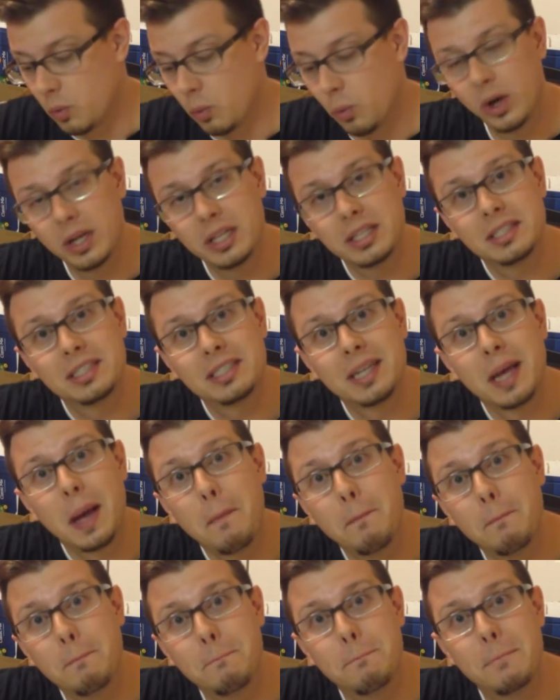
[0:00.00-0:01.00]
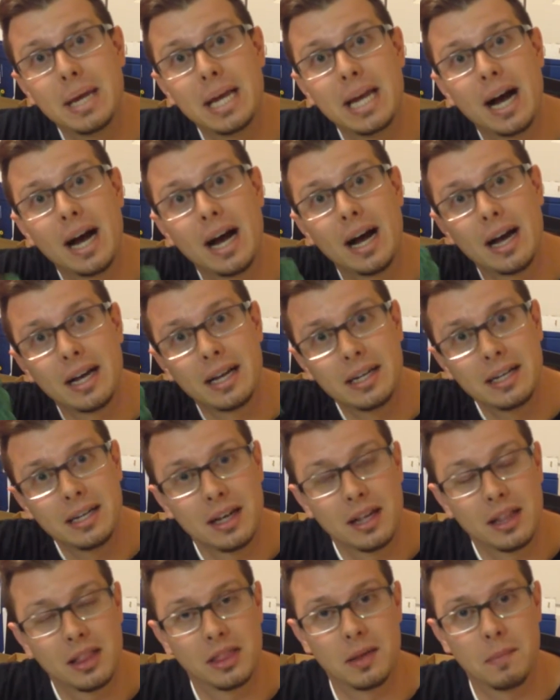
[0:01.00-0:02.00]
What's Behind
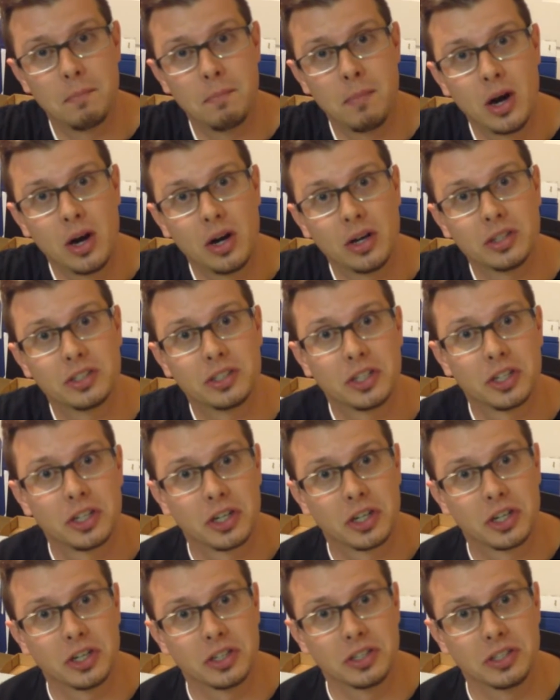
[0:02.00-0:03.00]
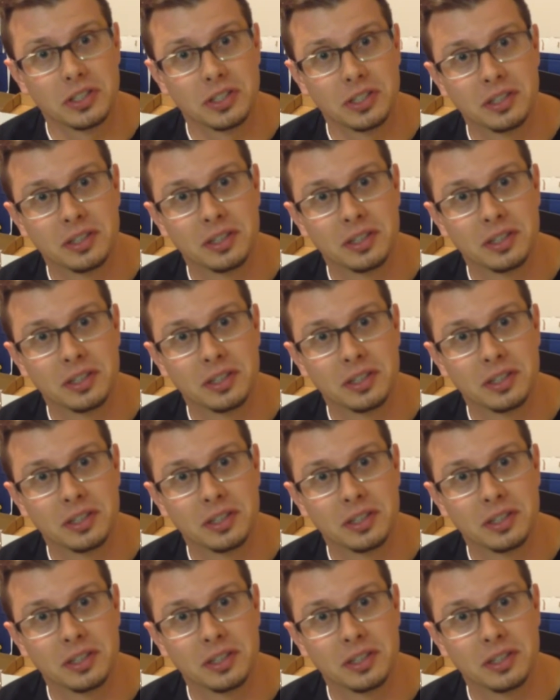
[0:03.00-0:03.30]
the Moss Curtain.